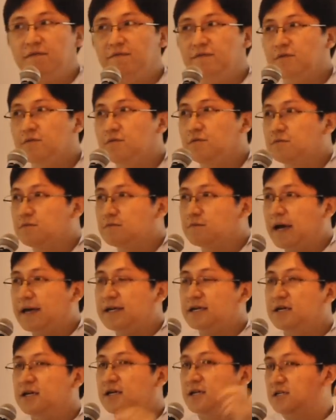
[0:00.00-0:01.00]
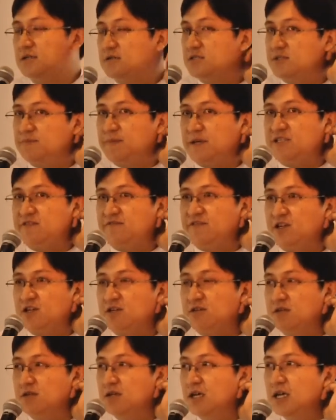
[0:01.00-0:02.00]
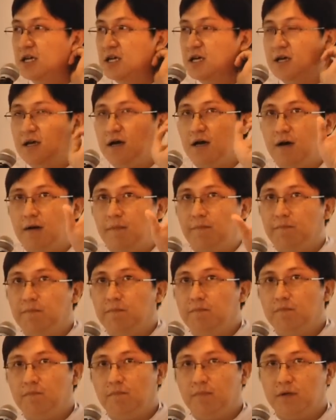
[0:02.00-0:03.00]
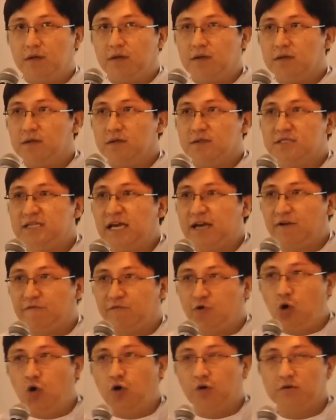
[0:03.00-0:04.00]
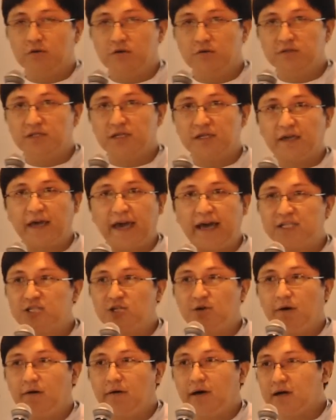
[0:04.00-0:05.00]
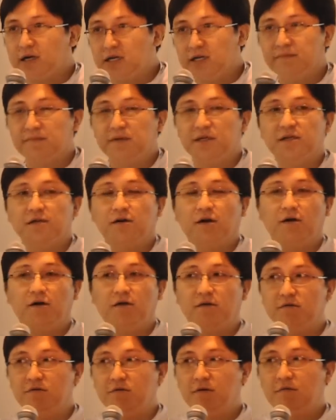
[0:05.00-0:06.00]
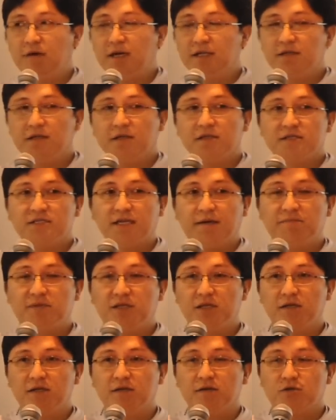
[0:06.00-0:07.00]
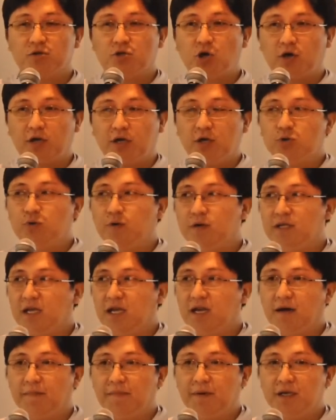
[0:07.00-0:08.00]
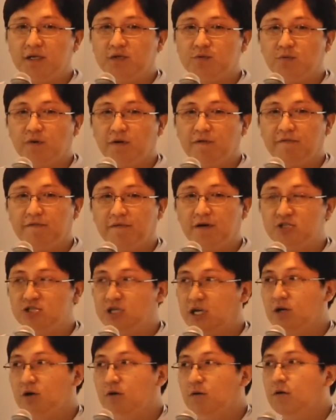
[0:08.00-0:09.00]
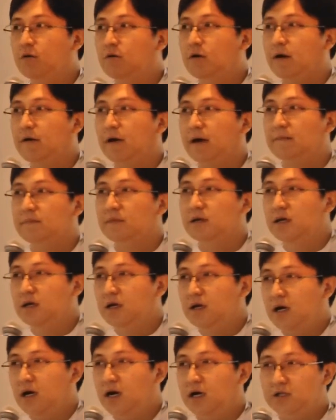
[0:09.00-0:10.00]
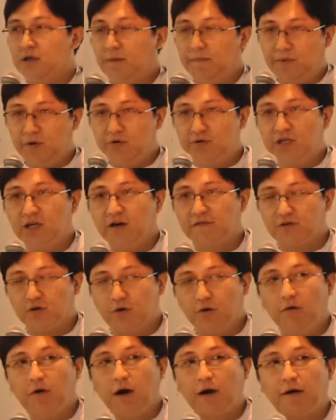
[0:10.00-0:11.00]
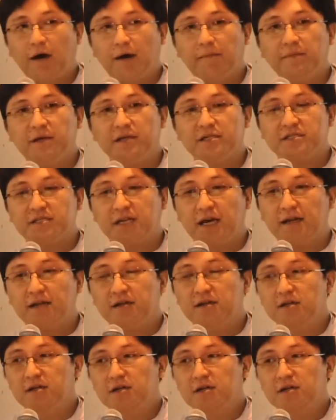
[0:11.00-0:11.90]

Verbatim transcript: If you write a specific uh, set of code using S Q L Alchemy, or you're writing something, talking to a database with uh, Django O R M, Uh, the beauty of the O R M is that